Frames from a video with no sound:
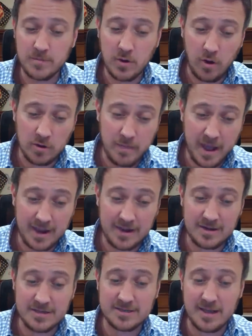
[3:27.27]
Called back
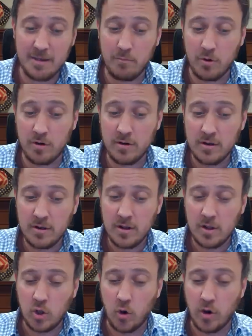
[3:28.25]
in December,
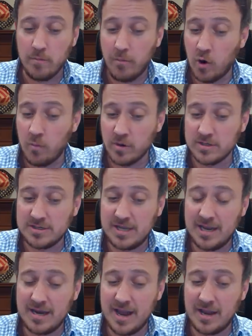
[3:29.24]
Lauren Boebert's
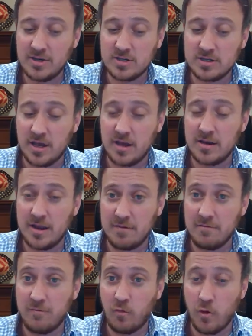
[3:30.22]
teenage son
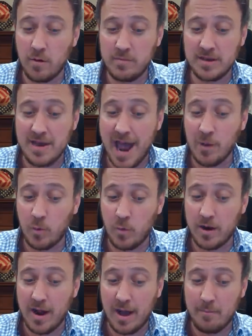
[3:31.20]
informed the
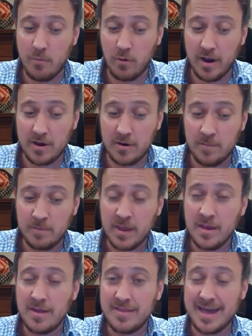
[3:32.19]
911 operator
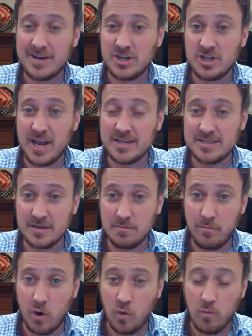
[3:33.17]
that
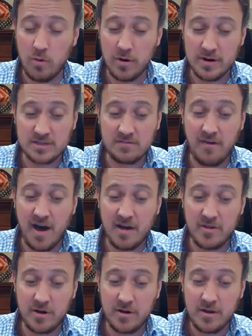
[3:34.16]
Jayson Boebert, his
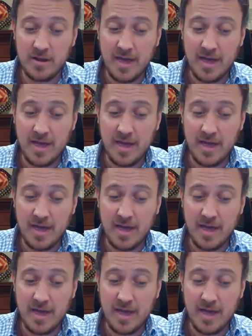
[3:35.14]
father,